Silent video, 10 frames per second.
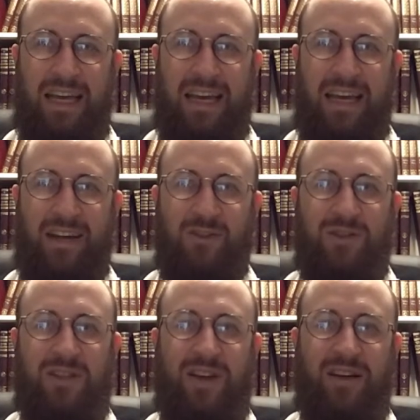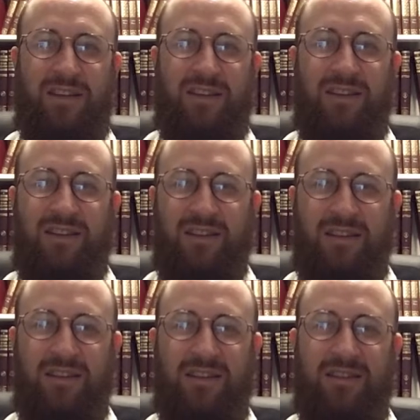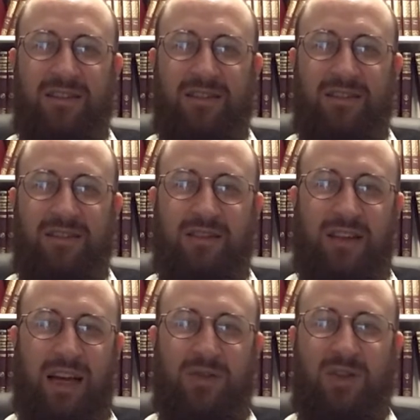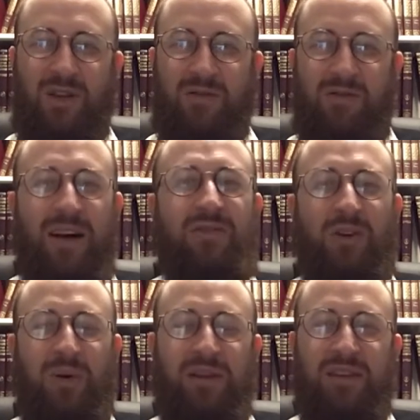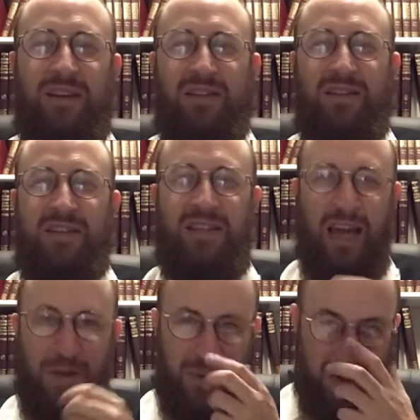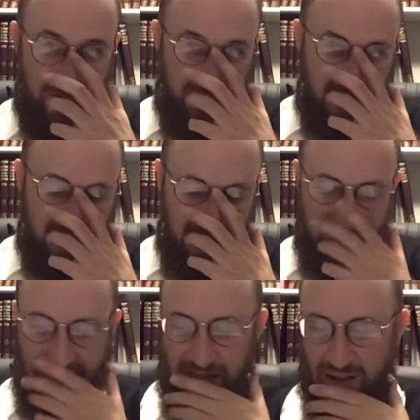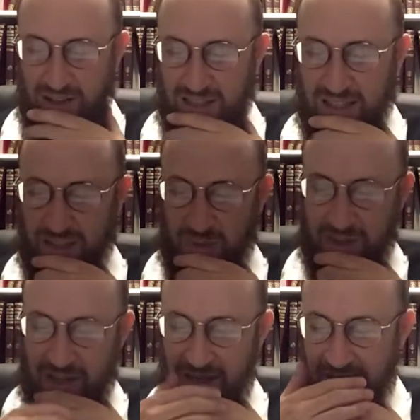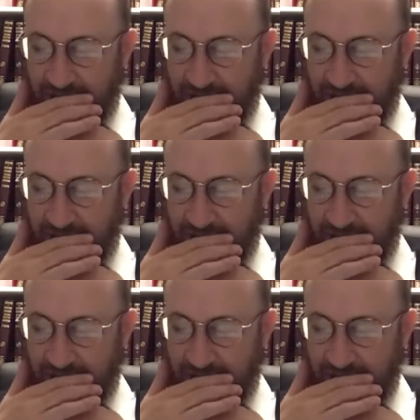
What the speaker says: And all of a sudden, life starts revolving around that. Things happen that are consistent with that.